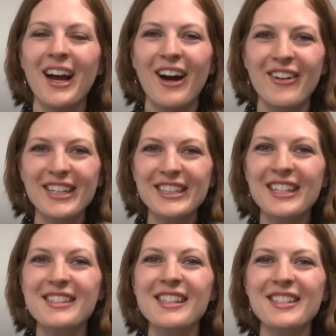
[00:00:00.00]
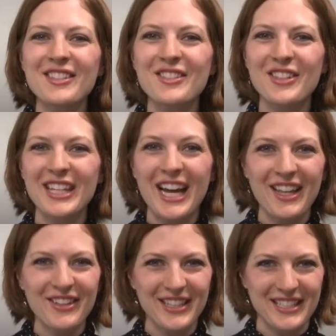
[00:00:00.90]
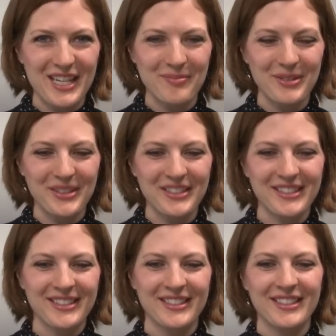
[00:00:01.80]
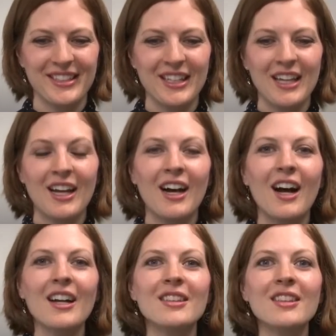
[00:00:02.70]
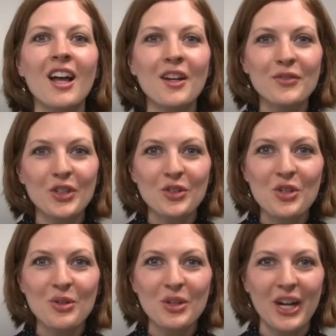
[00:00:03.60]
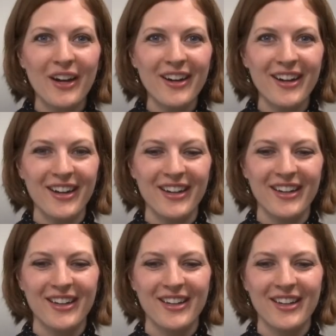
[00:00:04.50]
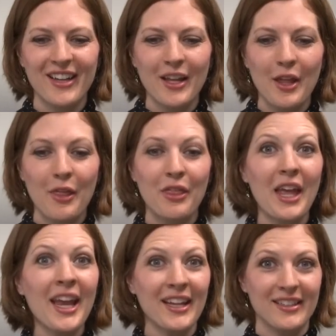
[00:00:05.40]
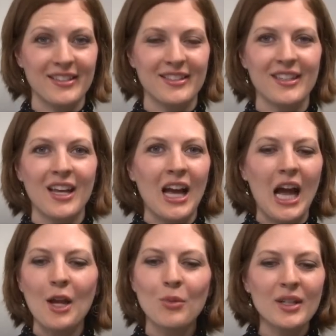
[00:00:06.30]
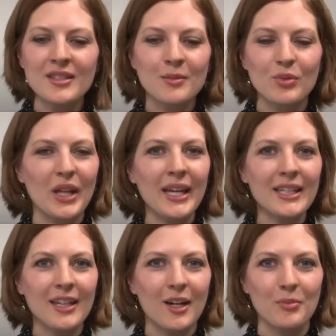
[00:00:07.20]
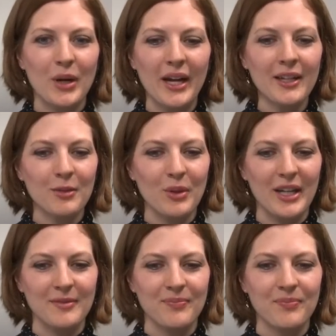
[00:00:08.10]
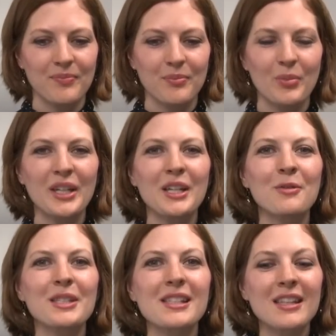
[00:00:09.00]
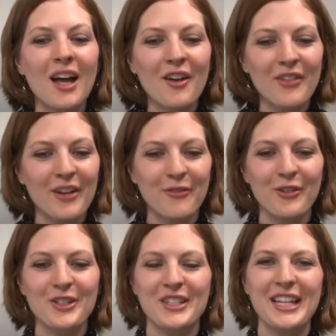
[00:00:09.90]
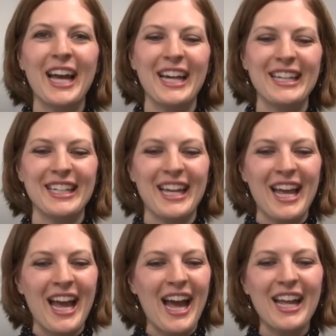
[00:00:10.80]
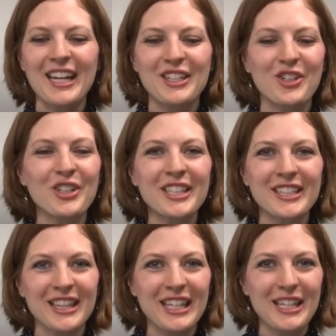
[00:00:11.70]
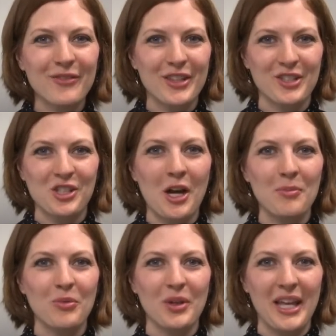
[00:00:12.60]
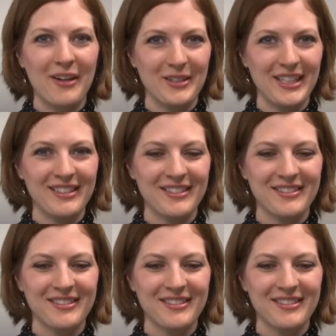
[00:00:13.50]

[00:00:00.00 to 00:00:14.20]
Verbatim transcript: Alright, let's listen to the other example. I love your new car. Thanks. I wasn't planning on buying one, but it was love at first sight, and I couldn't leave the shop without it.